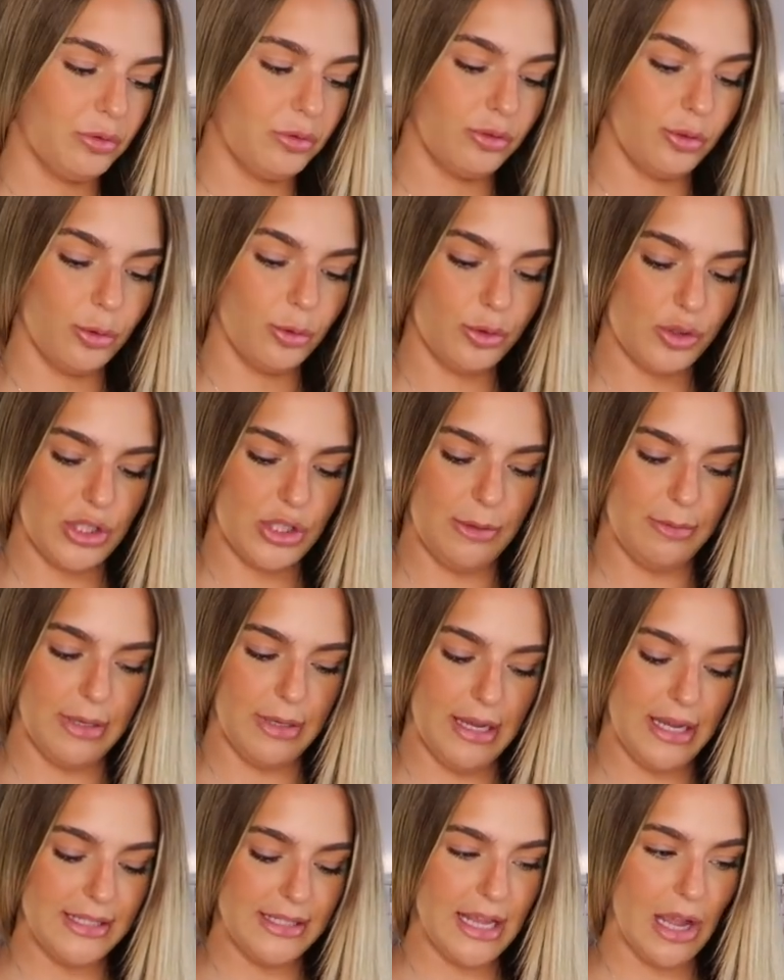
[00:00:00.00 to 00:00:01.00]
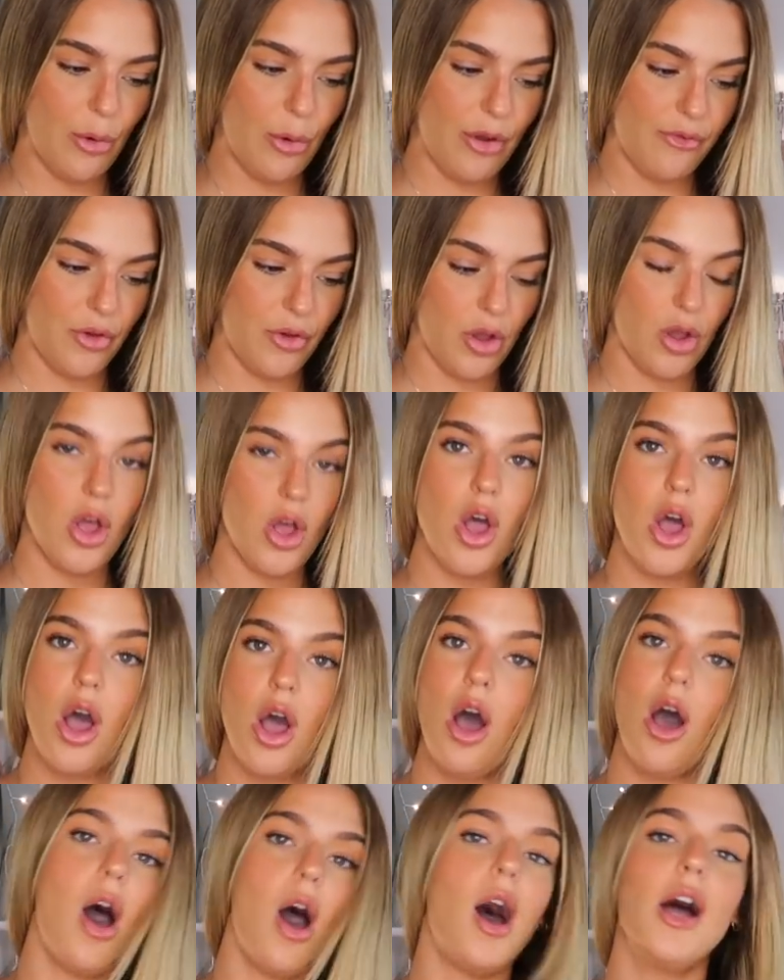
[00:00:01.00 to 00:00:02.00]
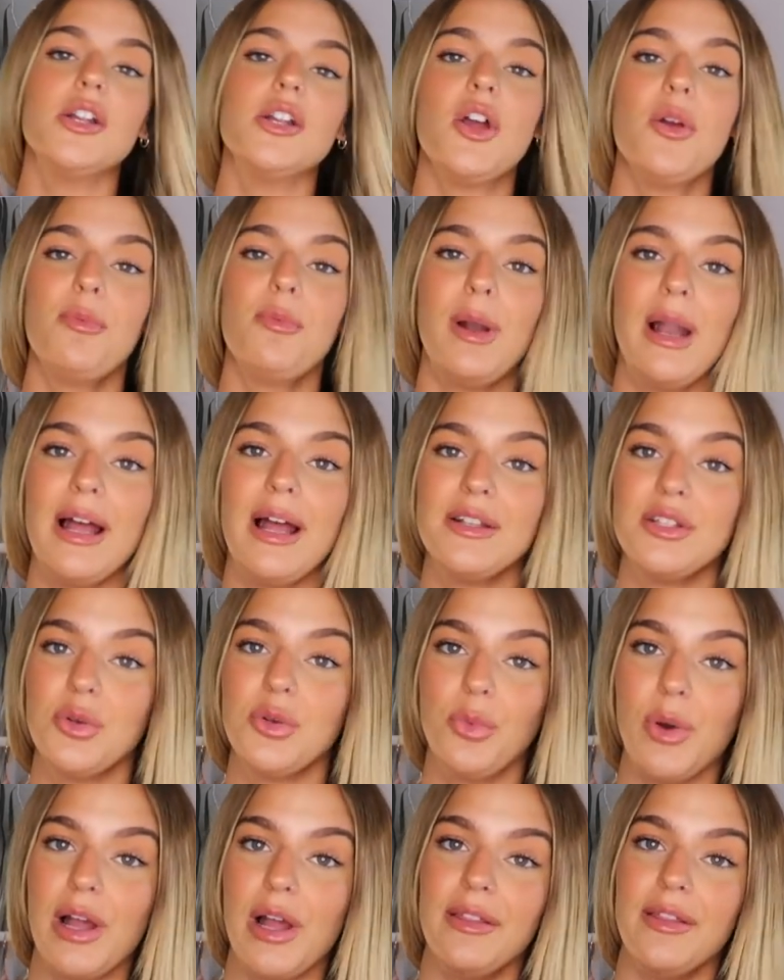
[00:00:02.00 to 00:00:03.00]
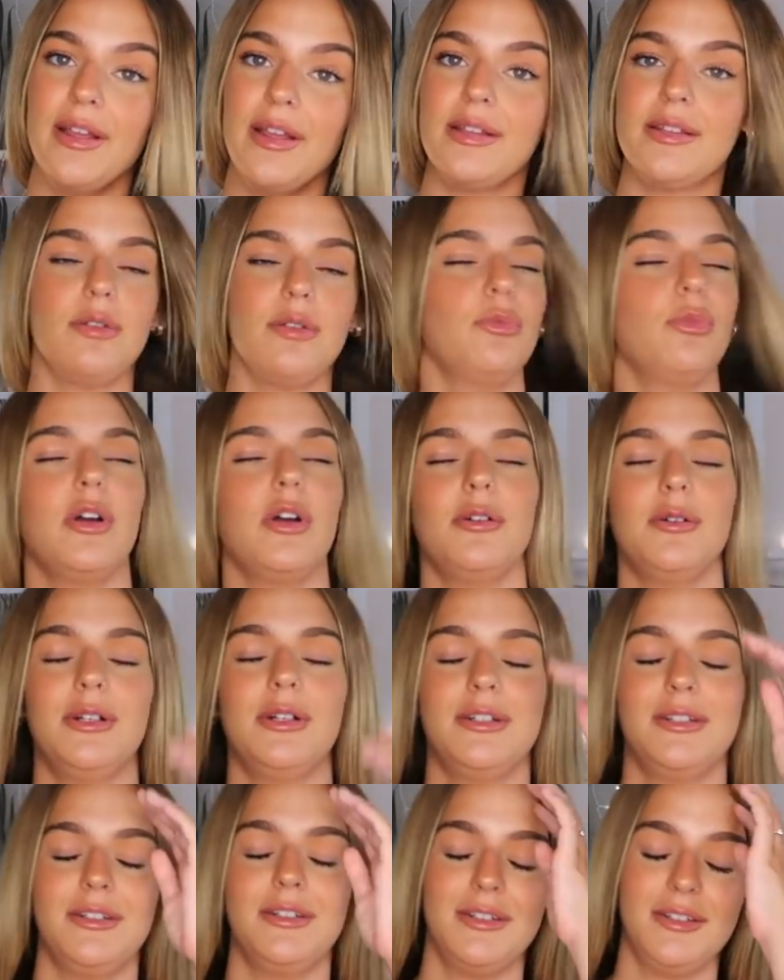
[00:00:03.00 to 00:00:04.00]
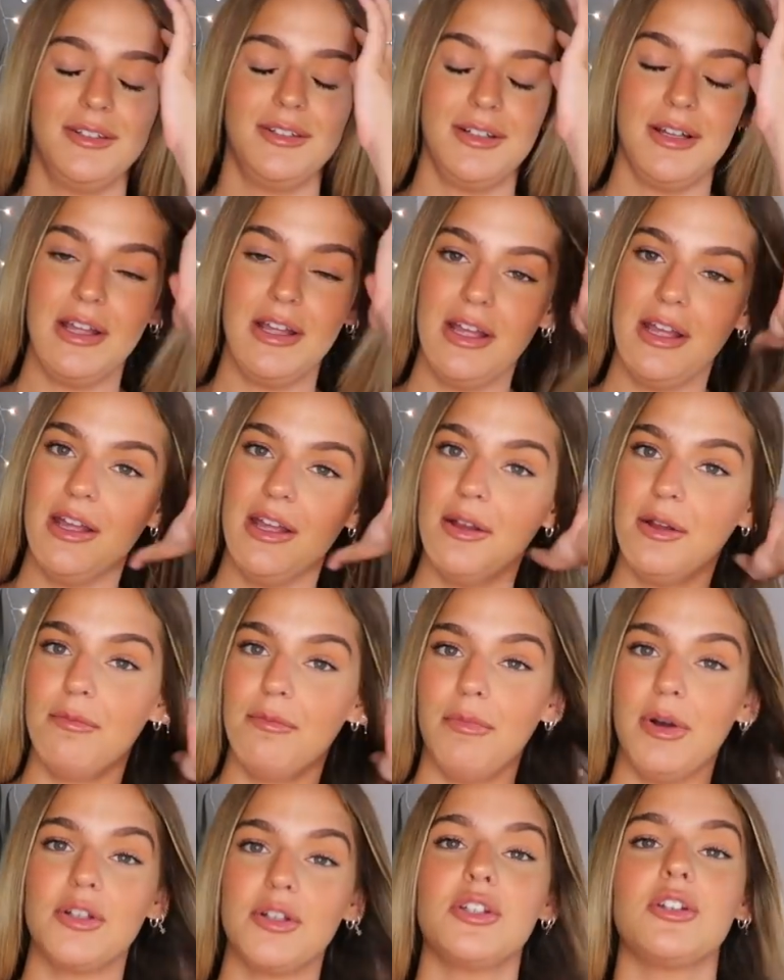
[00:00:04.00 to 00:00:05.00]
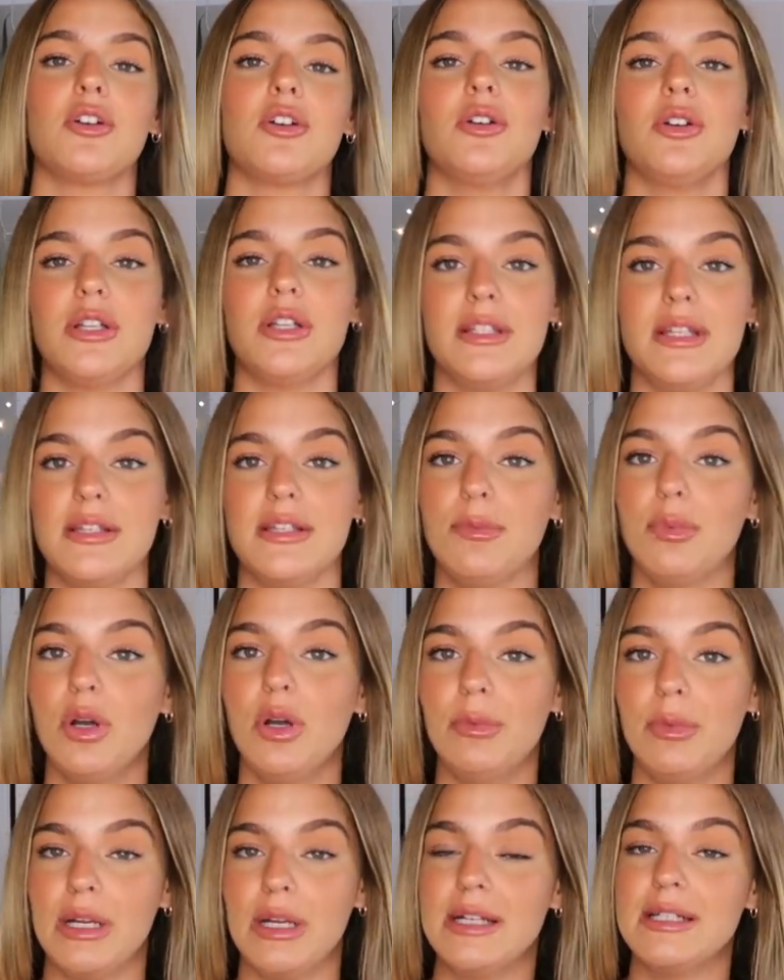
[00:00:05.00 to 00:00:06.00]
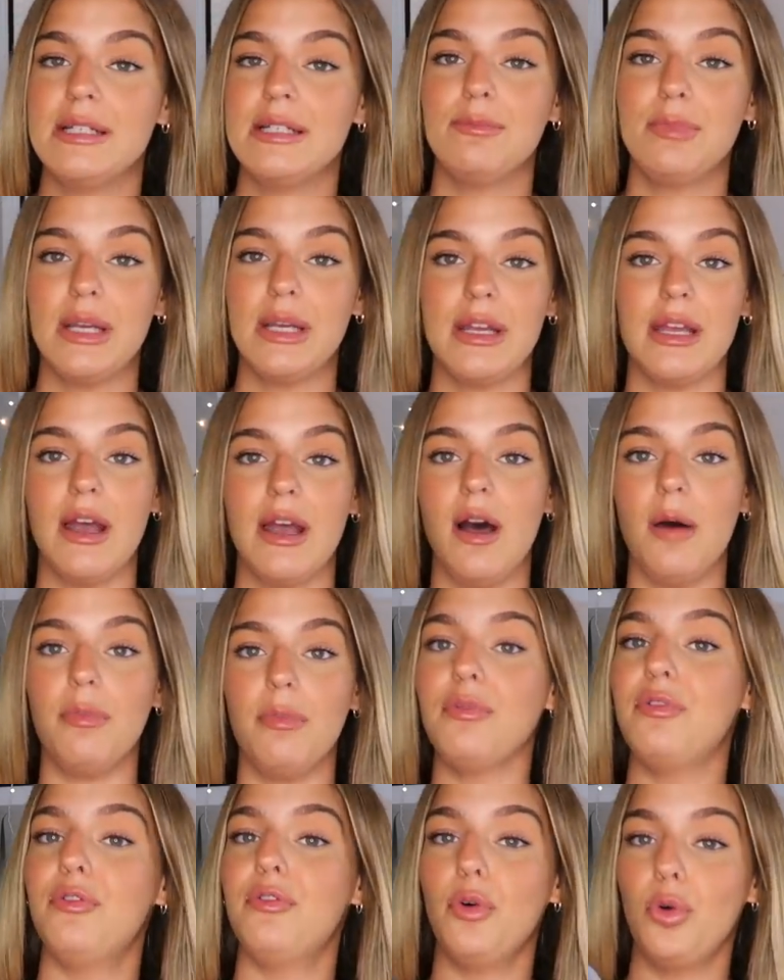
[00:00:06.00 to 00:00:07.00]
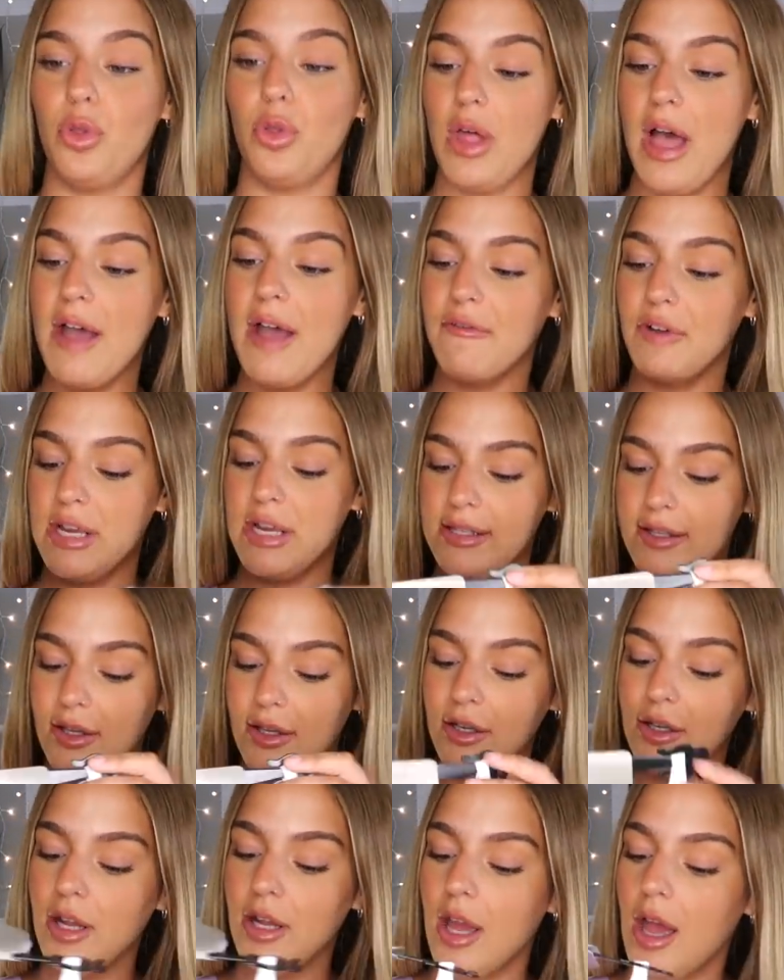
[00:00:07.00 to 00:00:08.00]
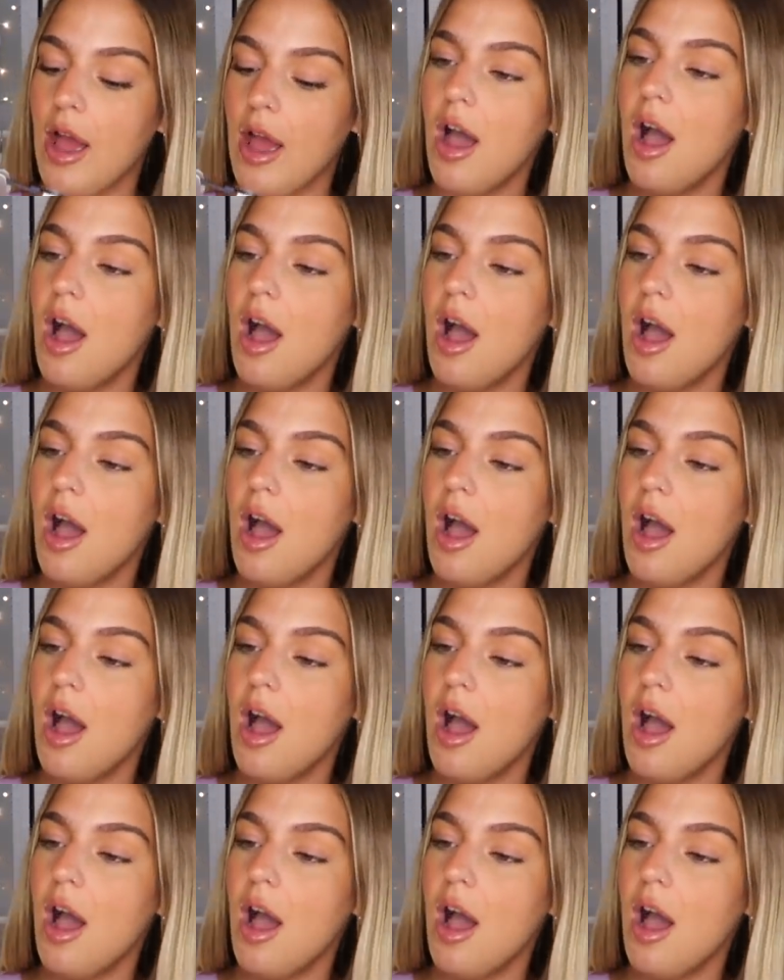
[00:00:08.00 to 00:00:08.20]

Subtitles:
a raunchy piece. However, I don't plan to wear this, well, much to Connor's disappointment, I didn't pick it up for that reason.